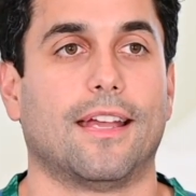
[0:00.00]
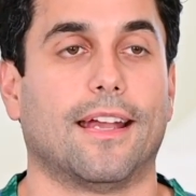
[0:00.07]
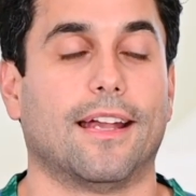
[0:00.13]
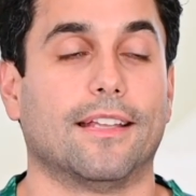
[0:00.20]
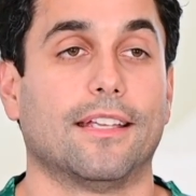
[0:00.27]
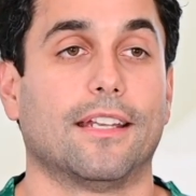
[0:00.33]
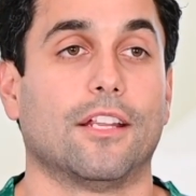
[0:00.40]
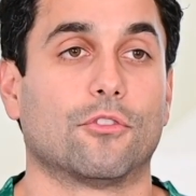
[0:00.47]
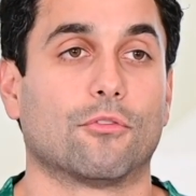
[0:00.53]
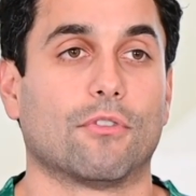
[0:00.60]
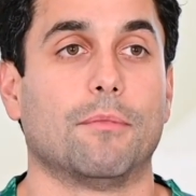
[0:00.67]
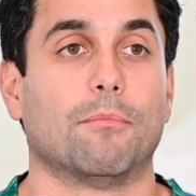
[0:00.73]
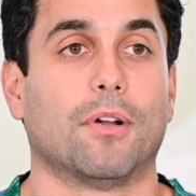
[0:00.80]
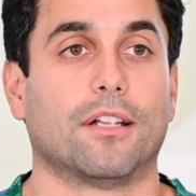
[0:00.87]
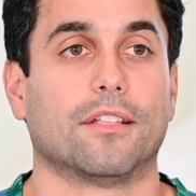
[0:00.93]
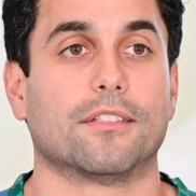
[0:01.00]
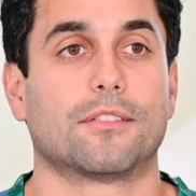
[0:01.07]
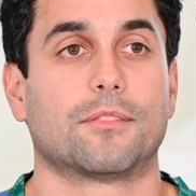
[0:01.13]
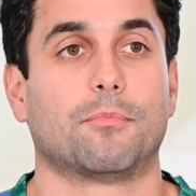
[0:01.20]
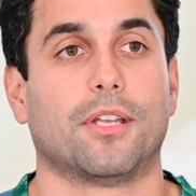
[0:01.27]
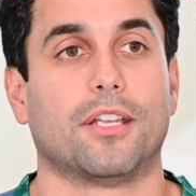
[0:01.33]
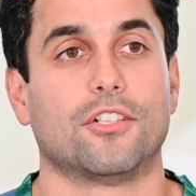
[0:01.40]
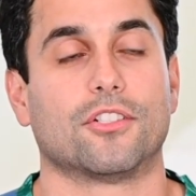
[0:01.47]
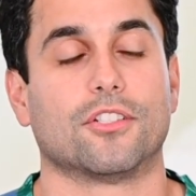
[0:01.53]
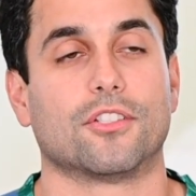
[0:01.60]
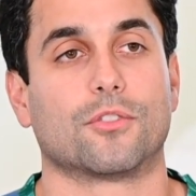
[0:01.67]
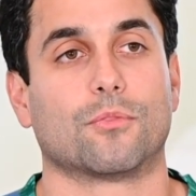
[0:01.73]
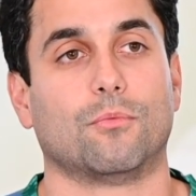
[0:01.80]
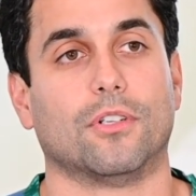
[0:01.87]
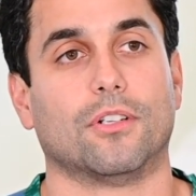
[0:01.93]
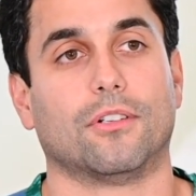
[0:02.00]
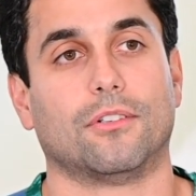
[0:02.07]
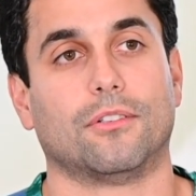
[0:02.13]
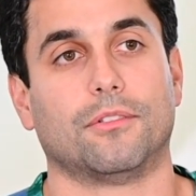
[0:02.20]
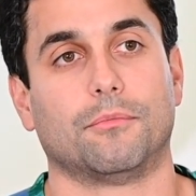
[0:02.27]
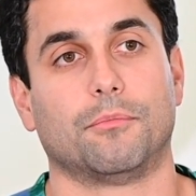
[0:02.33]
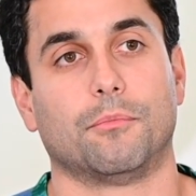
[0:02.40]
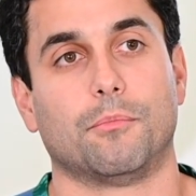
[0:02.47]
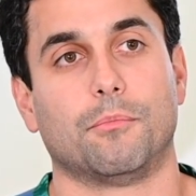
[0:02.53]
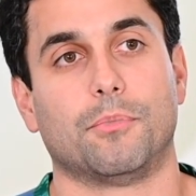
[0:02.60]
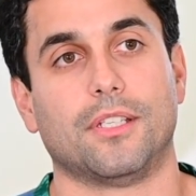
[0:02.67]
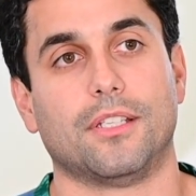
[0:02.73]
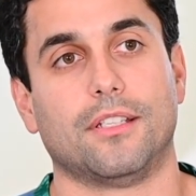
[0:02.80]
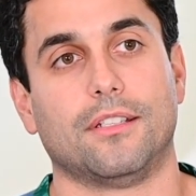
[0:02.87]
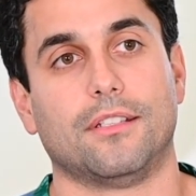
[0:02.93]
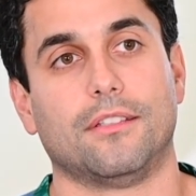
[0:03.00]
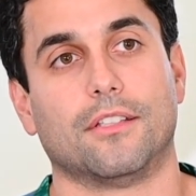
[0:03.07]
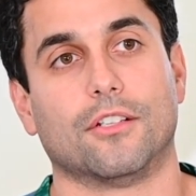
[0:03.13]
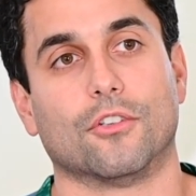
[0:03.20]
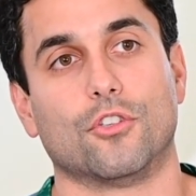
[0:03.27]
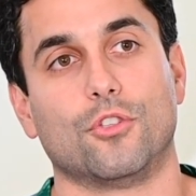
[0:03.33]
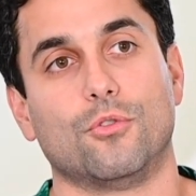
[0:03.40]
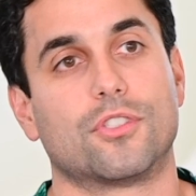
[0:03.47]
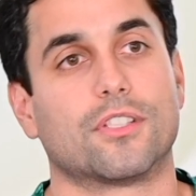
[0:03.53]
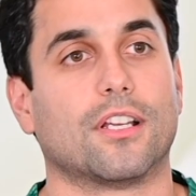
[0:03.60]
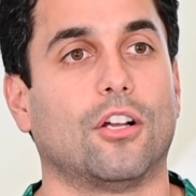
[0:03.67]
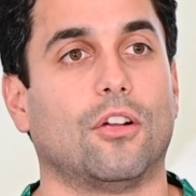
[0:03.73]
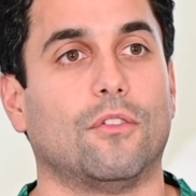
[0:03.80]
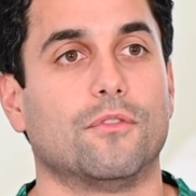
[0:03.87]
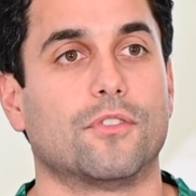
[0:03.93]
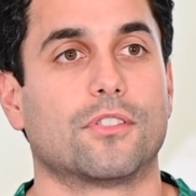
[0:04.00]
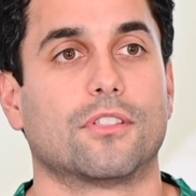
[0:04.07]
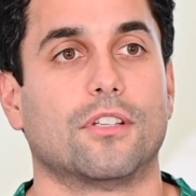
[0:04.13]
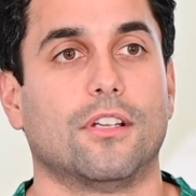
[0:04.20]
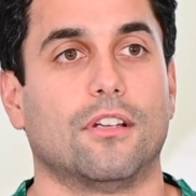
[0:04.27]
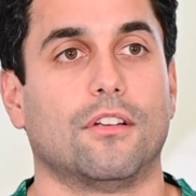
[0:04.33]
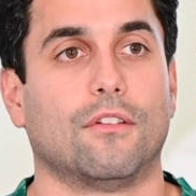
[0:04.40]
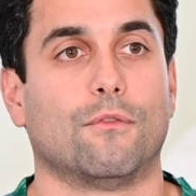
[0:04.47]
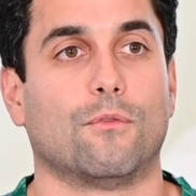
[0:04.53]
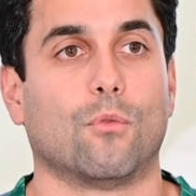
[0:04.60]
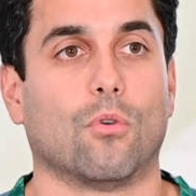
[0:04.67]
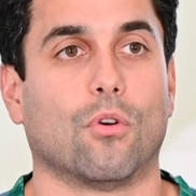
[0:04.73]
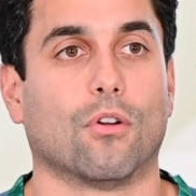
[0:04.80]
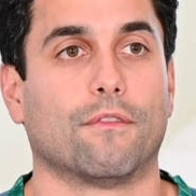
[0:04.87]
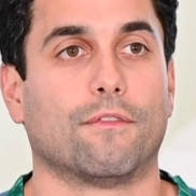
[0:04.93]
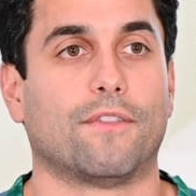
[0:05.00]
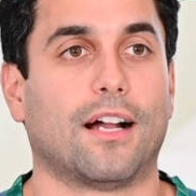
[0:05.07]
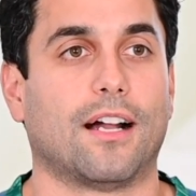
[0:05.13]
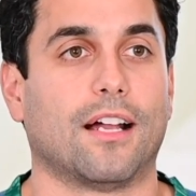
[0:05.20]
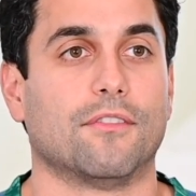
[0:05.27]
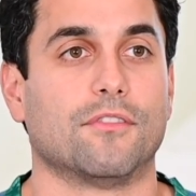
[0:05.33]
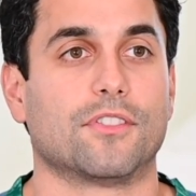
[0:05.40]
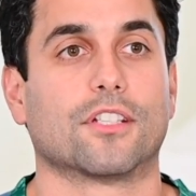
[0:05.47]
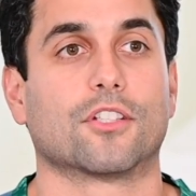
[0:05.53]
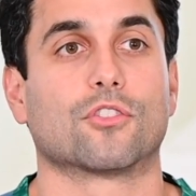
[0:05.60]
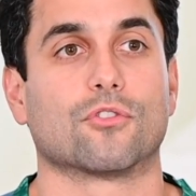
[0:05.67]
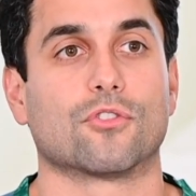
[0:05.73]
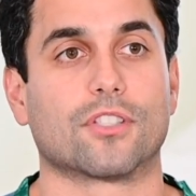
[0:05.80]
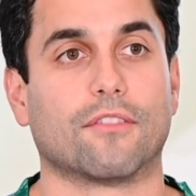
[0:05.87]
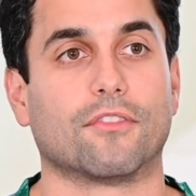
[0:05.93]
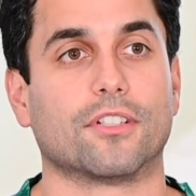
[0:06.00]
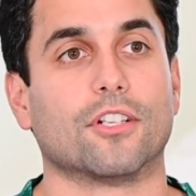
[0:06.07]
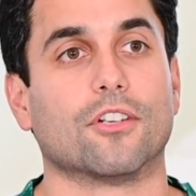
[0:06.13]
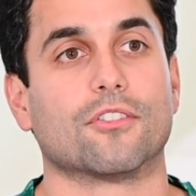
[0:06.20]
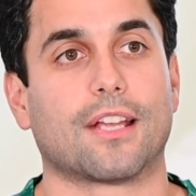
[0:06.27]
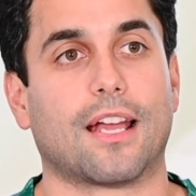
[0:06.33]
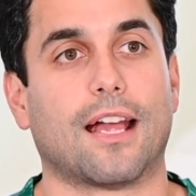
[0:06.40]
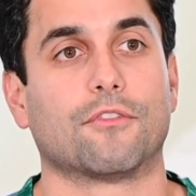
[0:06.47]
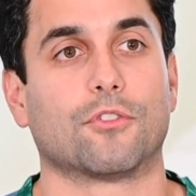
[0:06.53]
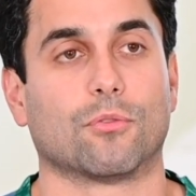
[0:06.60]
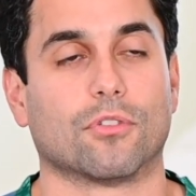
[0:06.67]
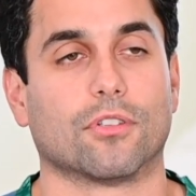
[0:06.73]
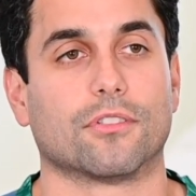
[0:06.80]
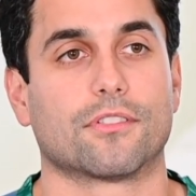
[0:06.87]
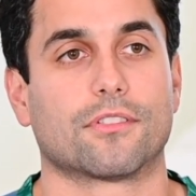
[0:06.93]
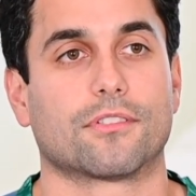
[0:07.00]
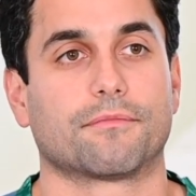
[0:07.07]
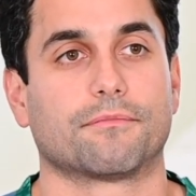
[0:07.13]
And then at 3 months, patients will be their new selves for 5, 6, or 7 years afterwards.